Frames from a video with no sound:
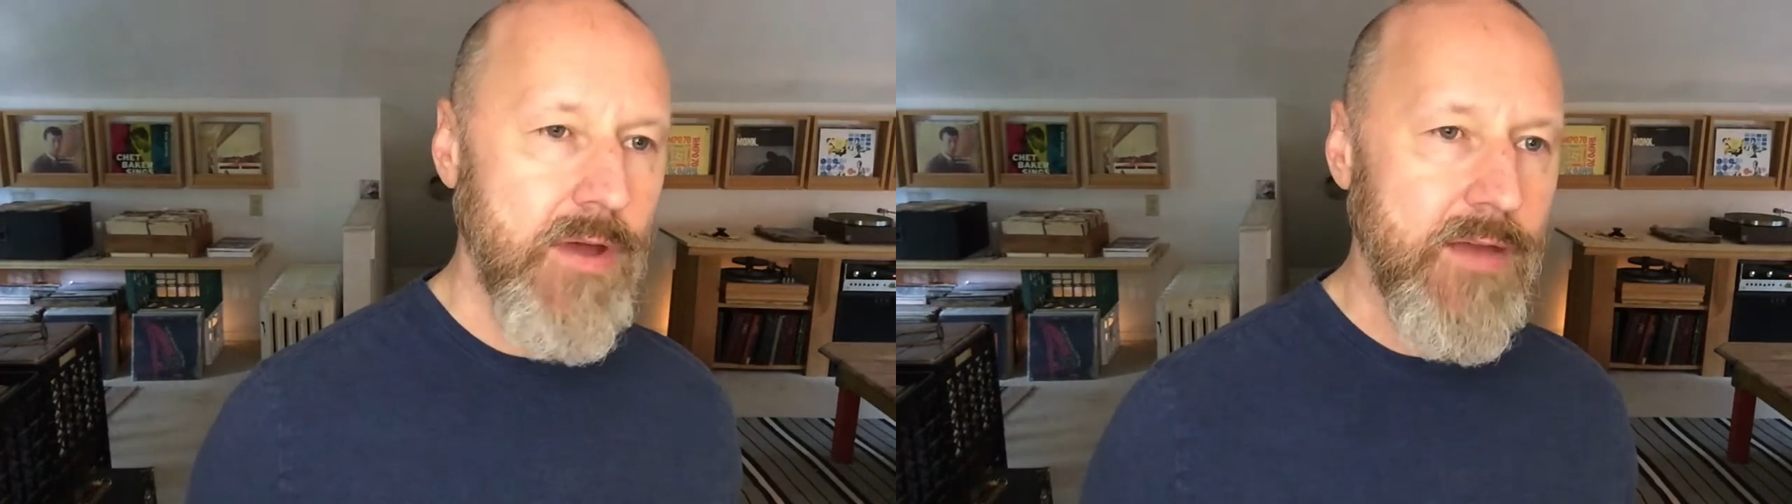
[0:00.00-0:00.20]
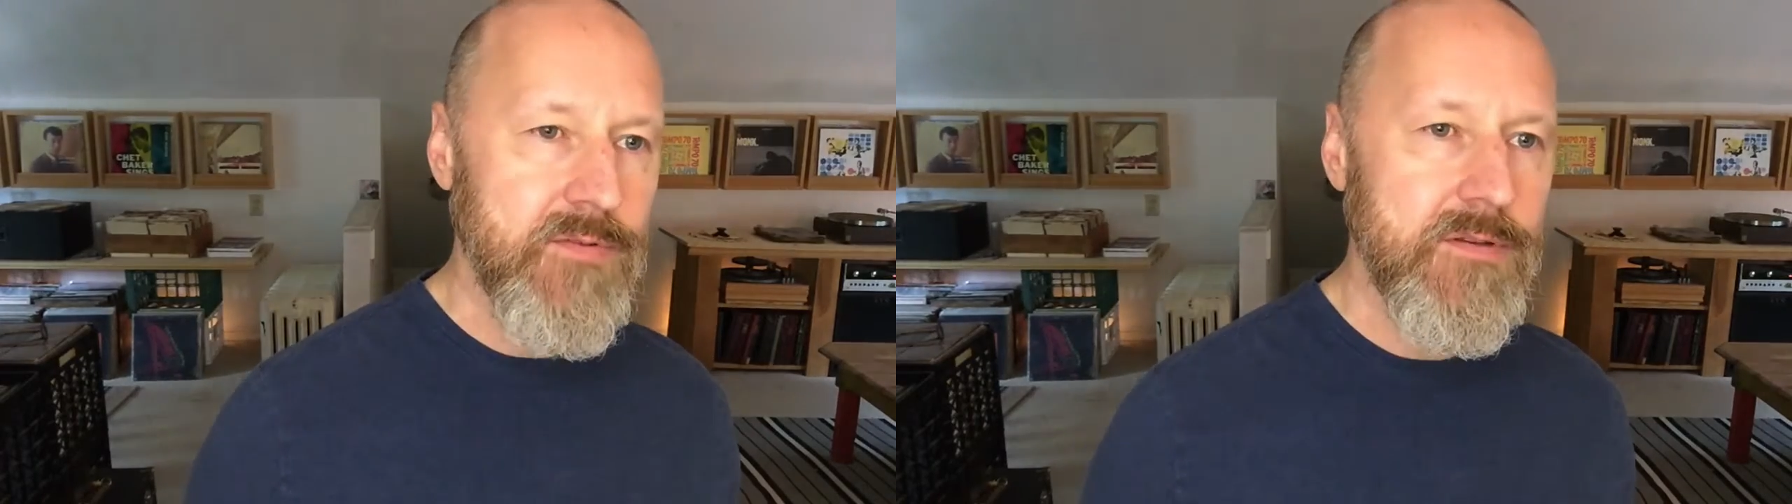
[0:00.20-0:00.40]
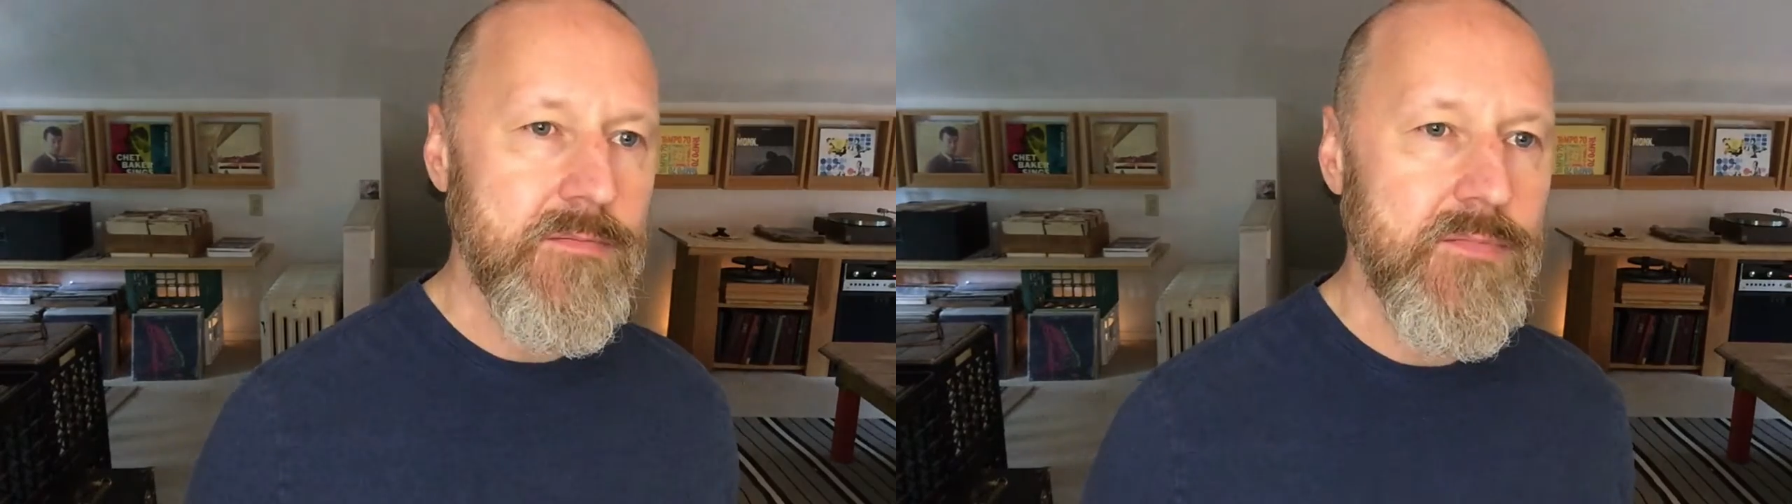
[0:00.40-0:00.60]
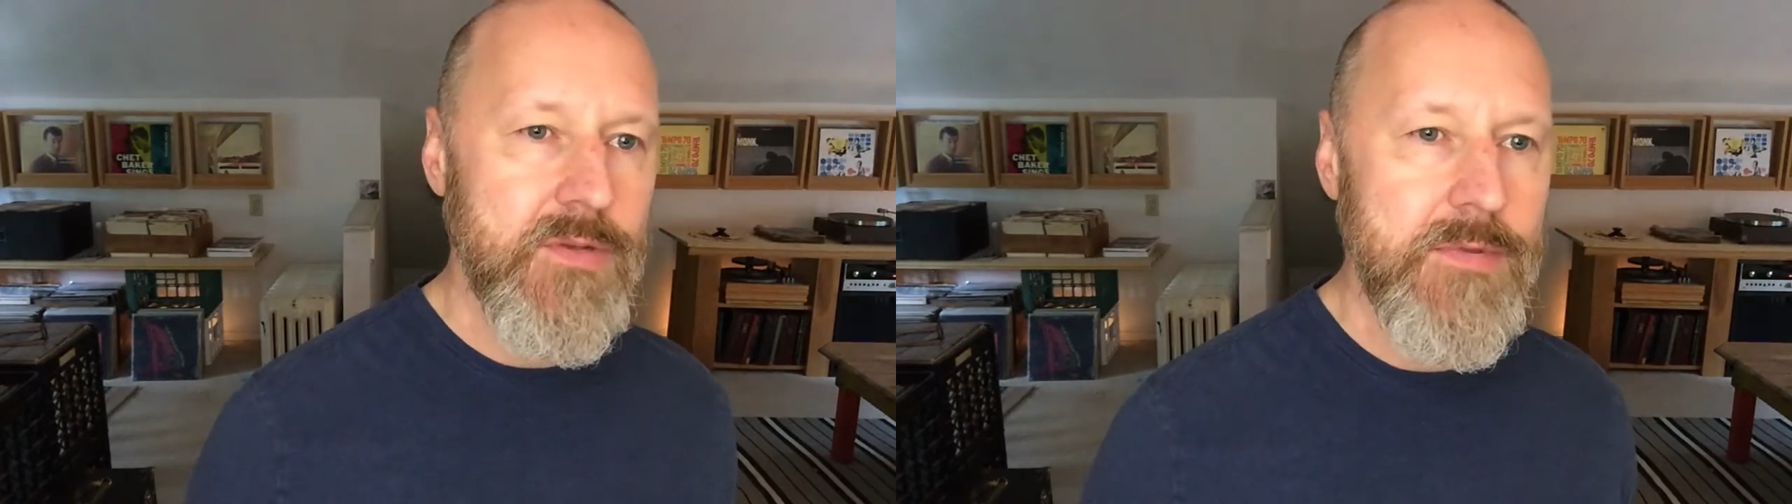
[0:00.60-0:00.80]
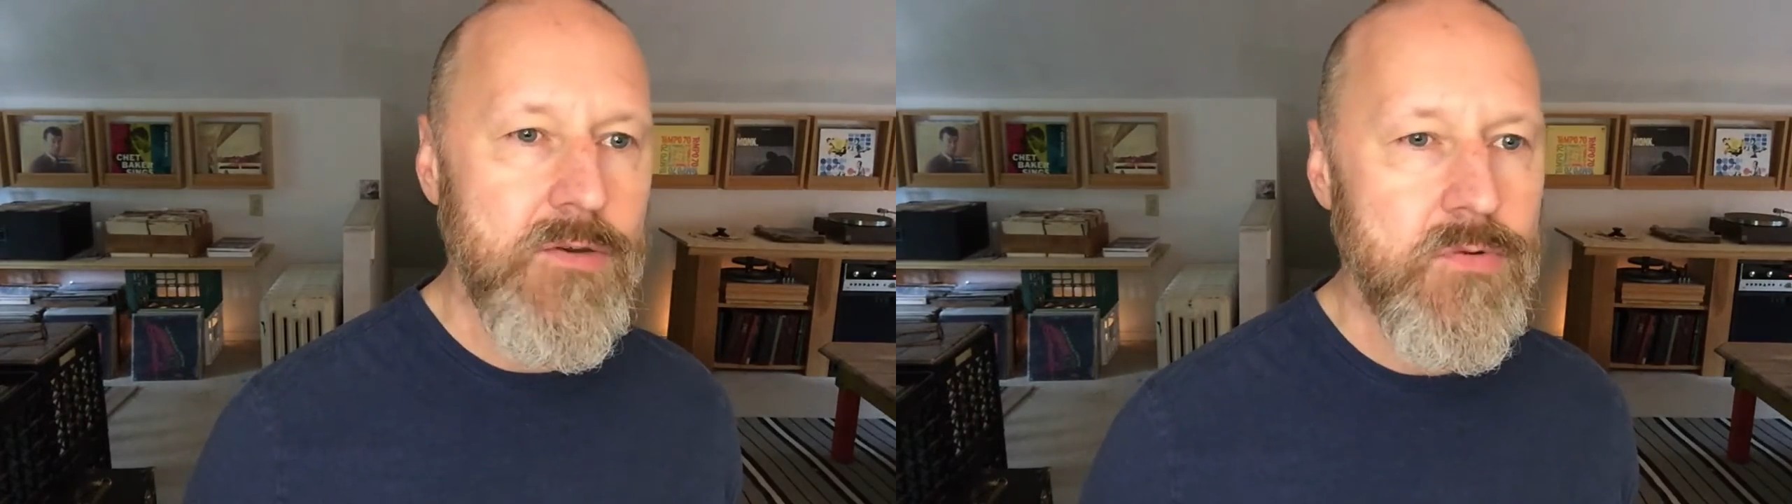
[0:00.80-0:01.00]
have some
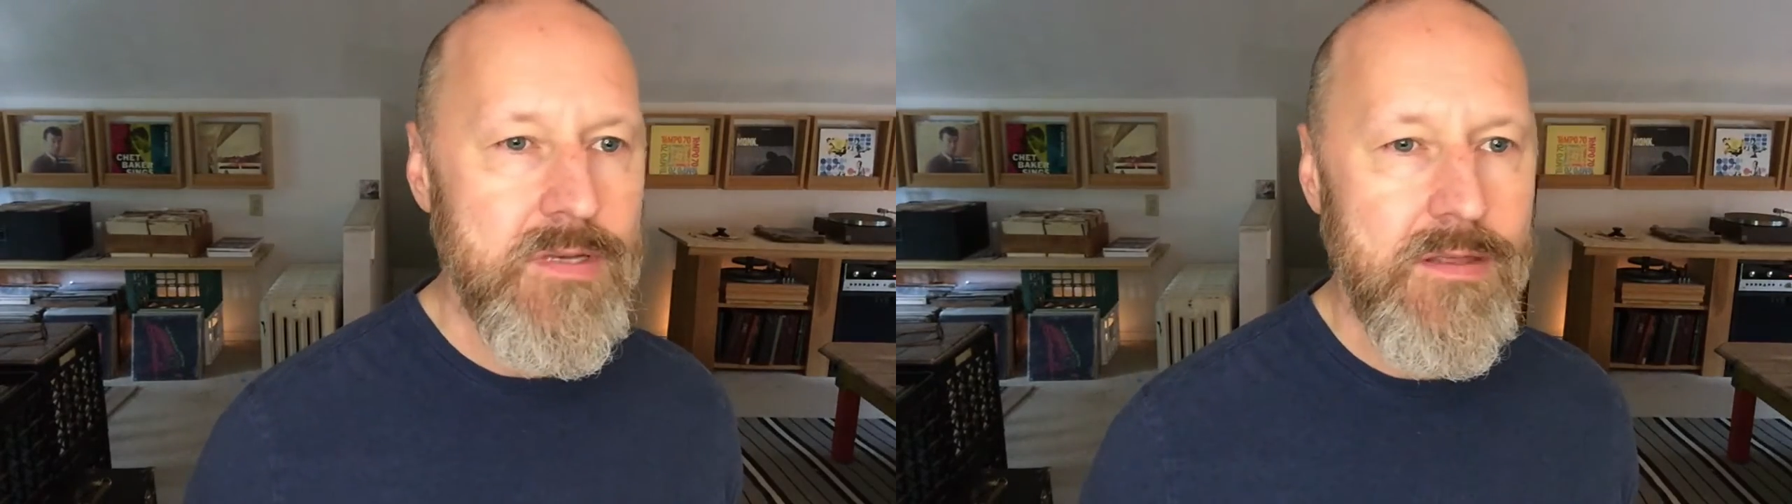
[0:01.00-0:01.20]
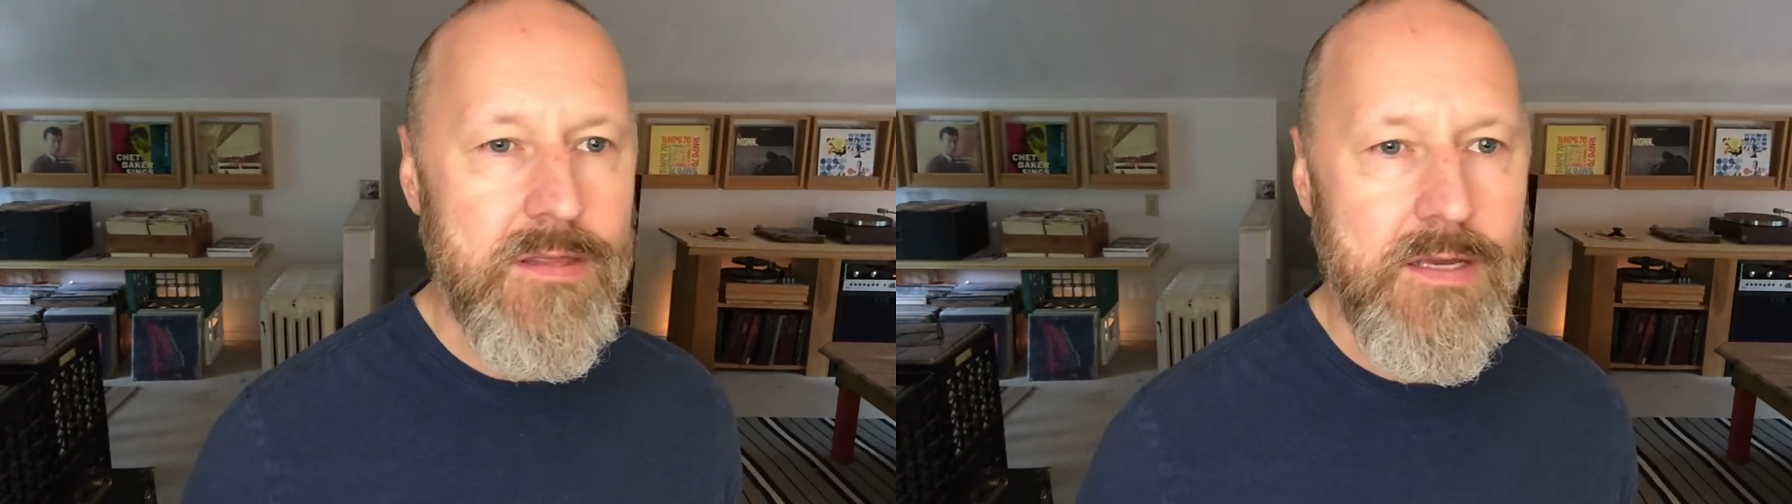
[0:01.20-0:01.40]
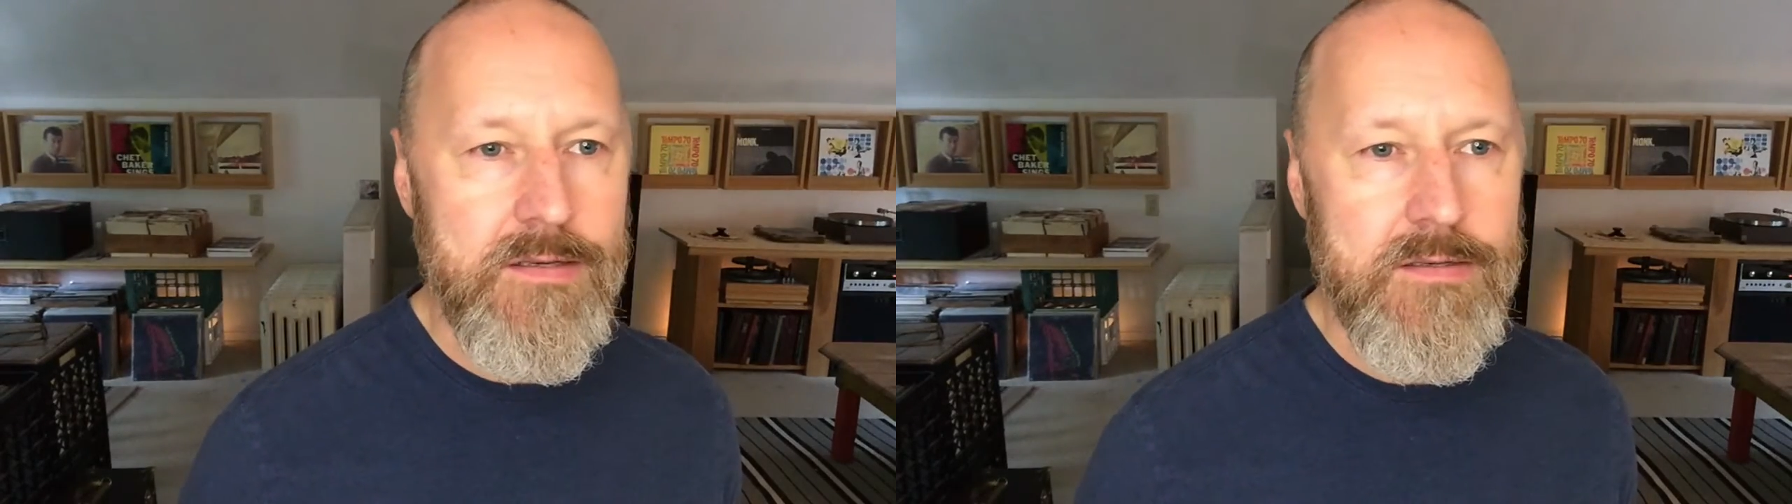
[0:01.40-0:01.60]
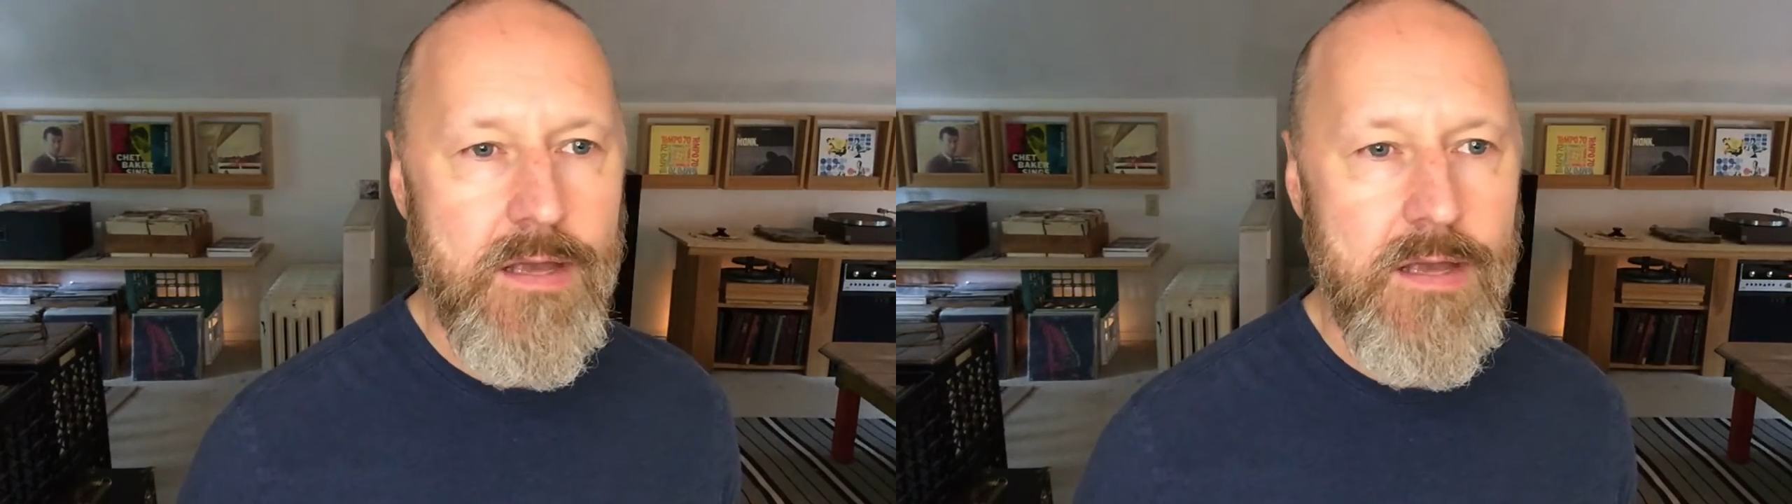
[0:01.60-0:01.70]
interesting things